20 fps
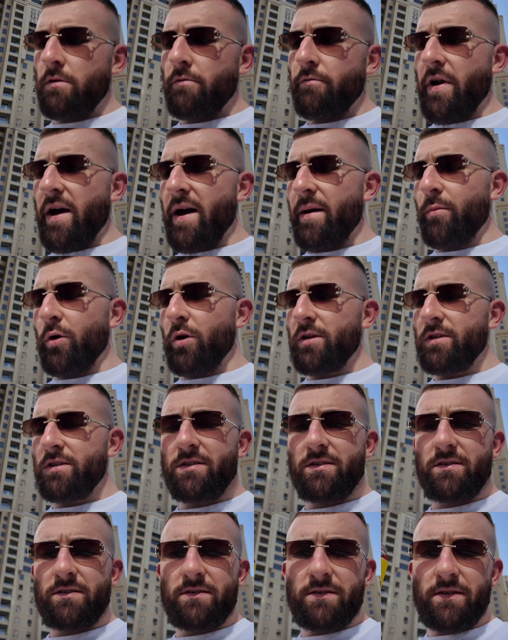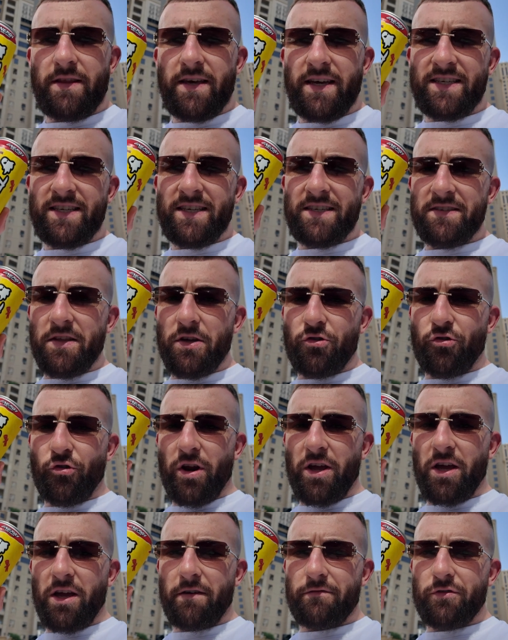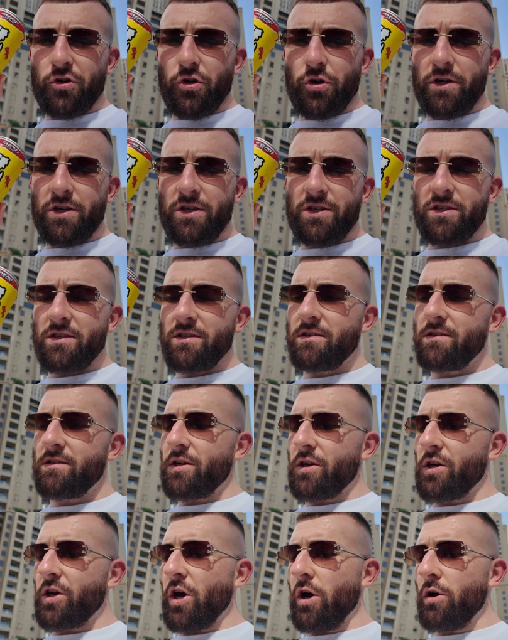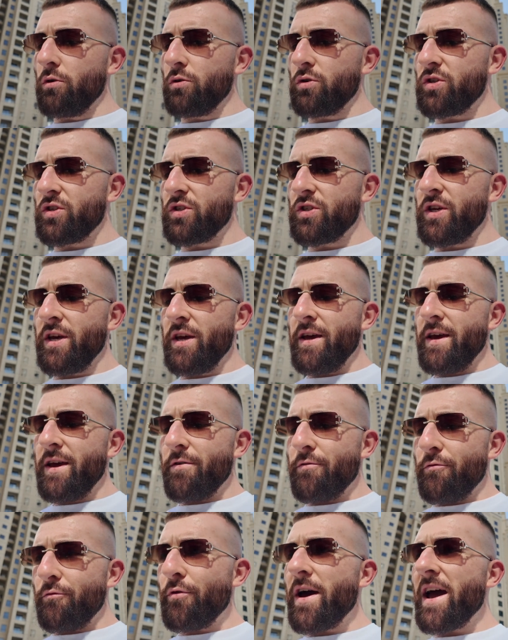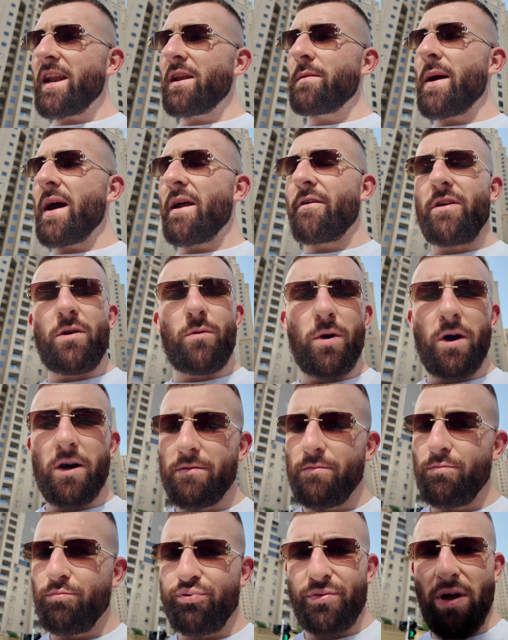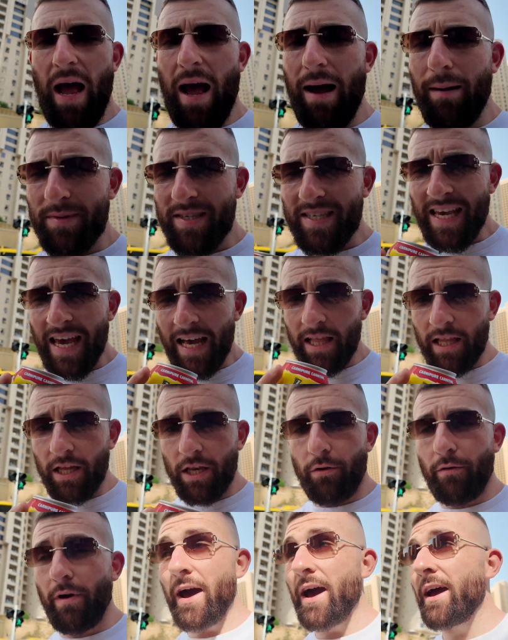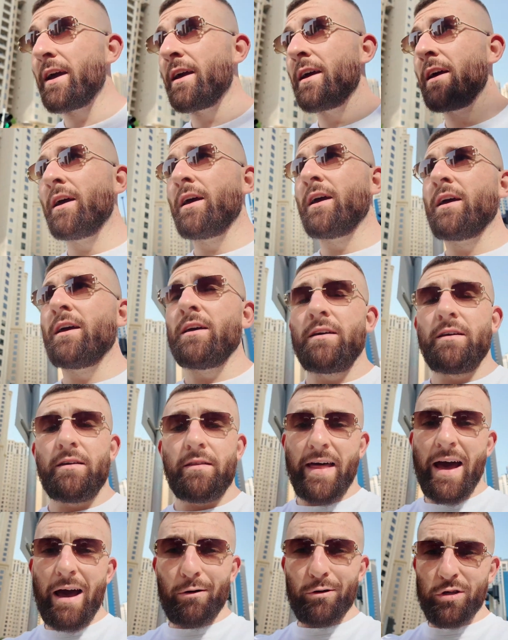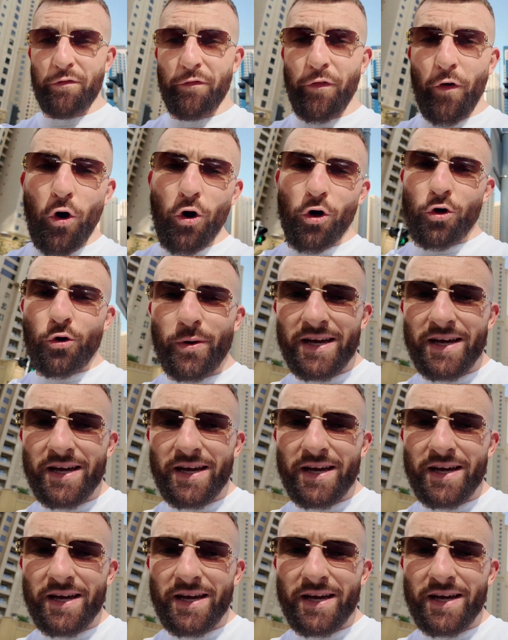Right, boys, this is the drink of choice, the Ghost Red Berry one. I'm telling you, right, that was £4.